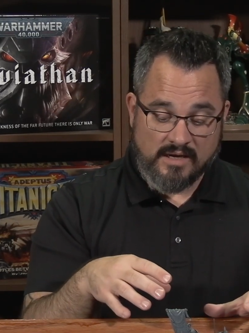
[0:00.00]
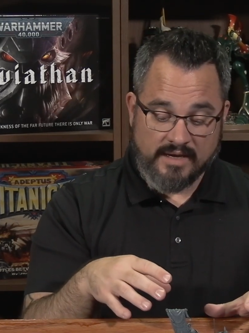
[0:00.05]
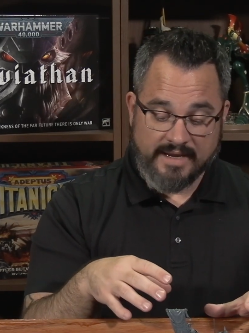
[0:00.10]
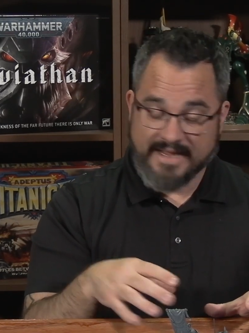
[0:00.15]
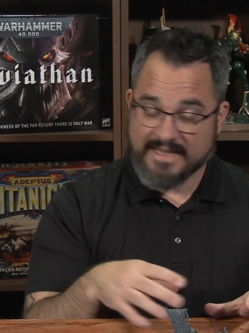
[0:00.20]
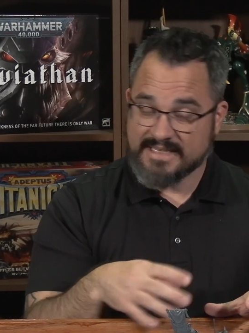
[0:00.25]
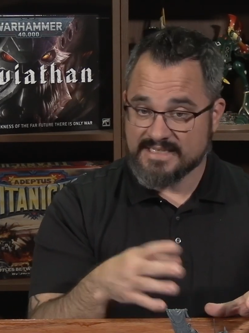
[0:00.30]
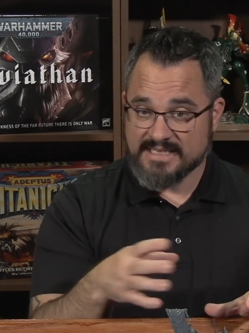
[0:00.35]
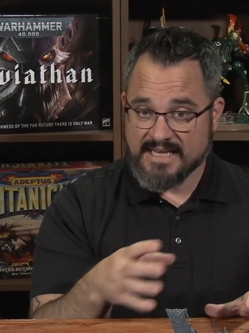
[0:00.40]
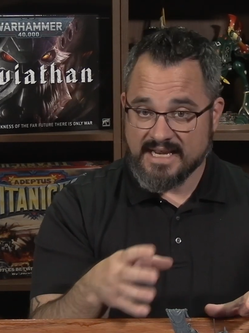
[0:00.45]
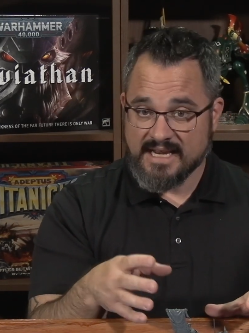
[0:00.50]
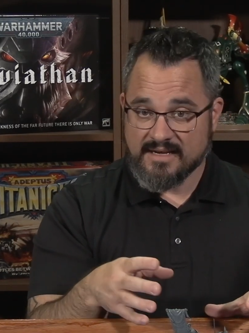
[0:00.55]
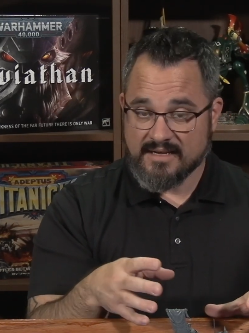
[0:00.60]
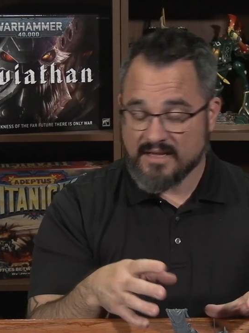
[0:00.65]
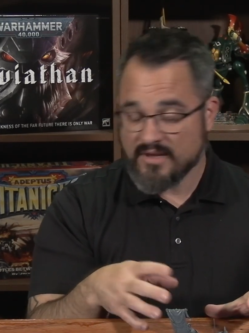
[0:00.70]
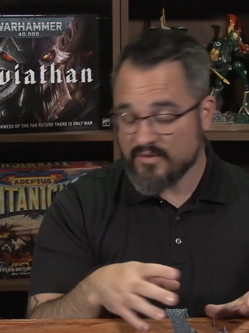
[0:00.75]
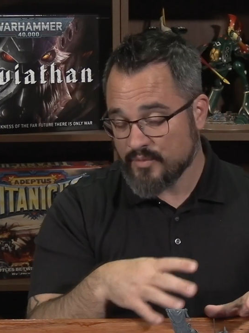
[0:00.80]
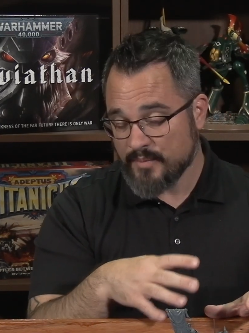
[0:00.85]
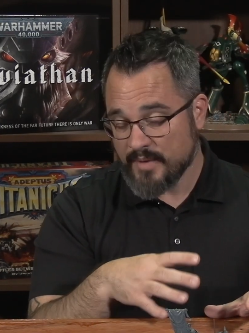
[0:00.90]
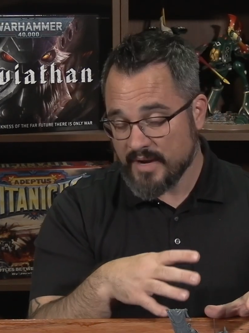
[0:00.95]
it's neat.
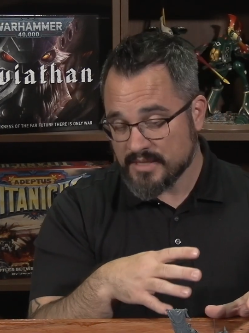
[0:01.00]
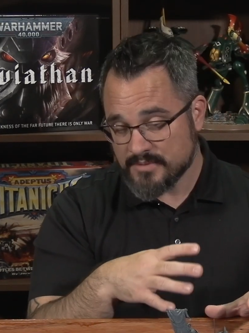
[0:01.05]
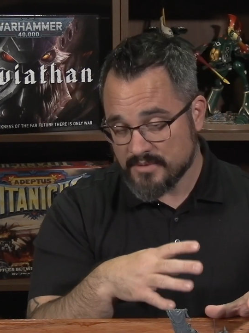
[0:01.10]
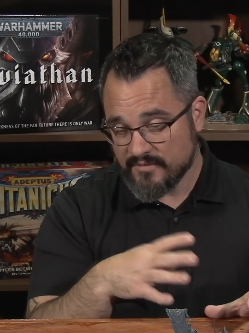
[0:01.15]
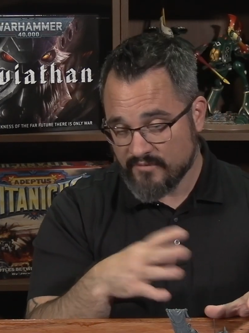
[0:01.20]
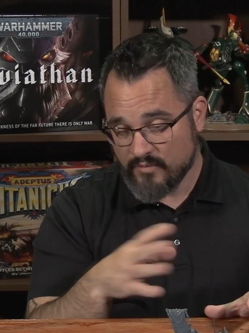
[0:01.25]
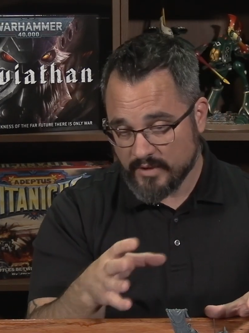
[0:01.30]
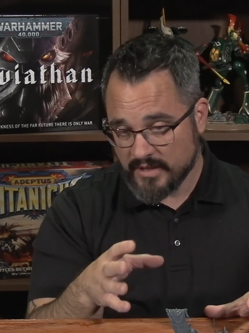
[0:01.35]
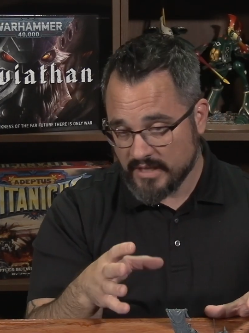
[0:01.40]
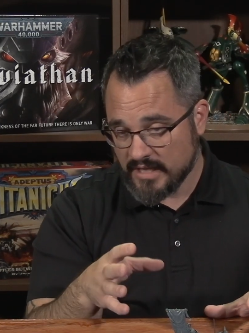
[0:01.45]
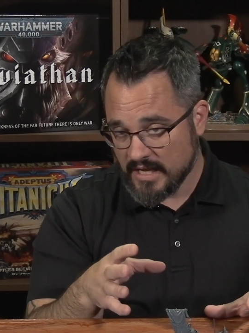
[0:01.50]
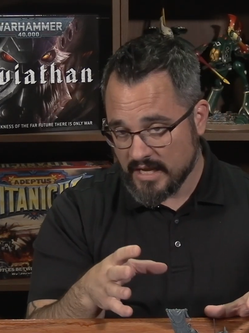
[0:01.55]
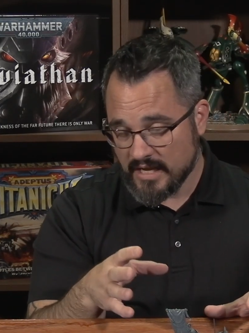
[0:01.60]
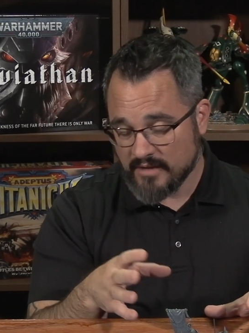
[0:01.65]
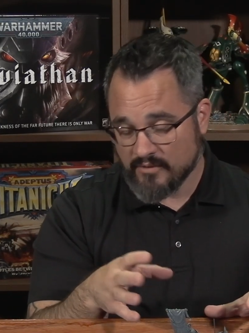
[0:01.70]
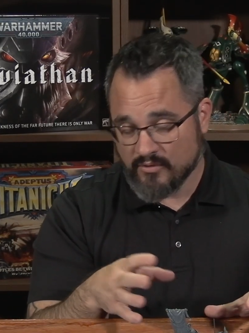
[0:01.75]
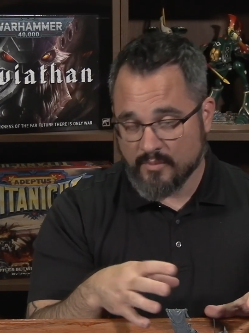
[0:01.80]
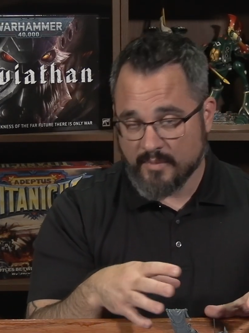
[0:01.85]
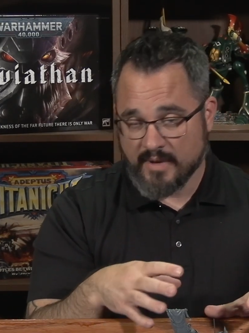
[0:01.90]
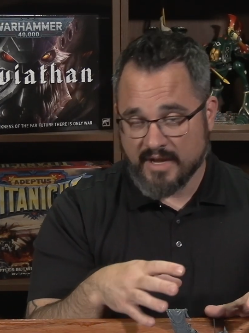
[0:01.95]
It reminds me of 40K.
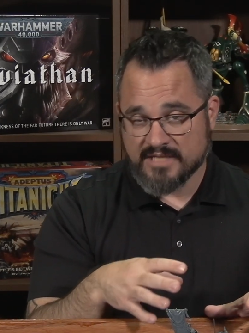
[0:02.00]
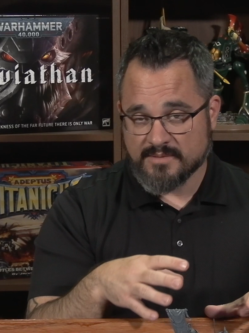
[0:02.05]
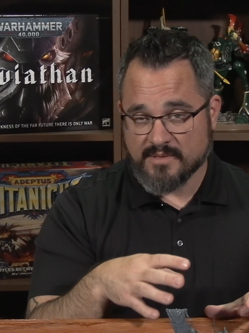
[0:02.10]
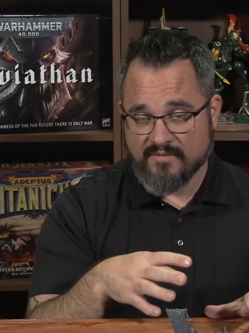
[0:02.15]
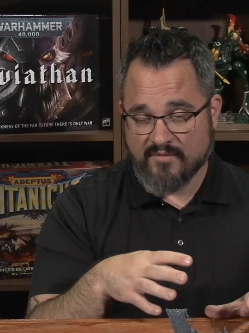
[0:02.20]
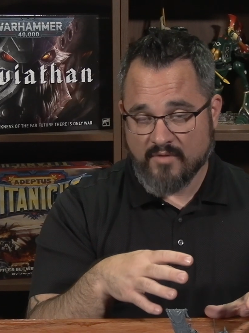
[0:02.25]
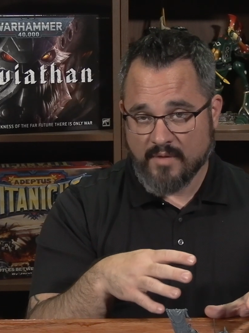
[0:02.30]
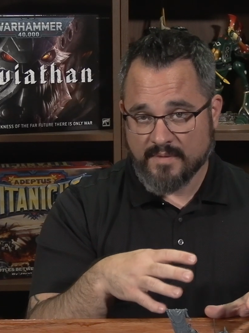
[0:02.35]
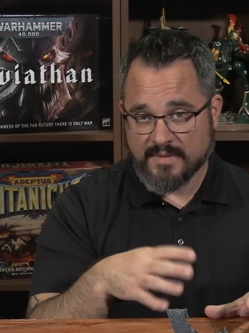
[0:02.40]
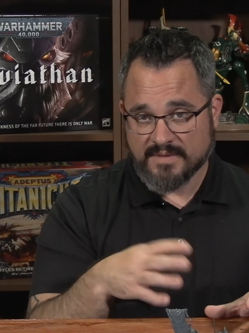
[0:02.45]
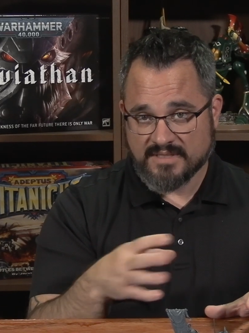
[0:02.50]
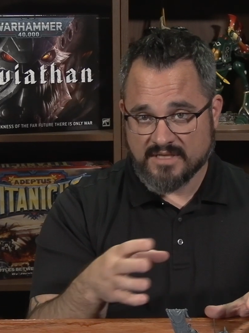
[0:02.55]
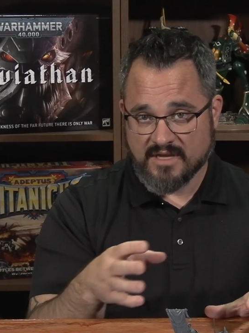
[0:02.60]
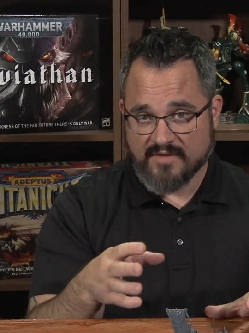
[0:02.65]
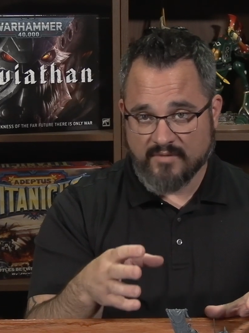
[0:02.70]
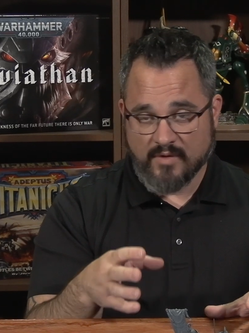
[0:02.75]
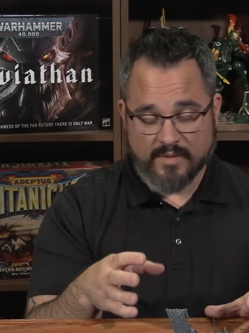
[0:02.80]
It reminds me of all this stuff,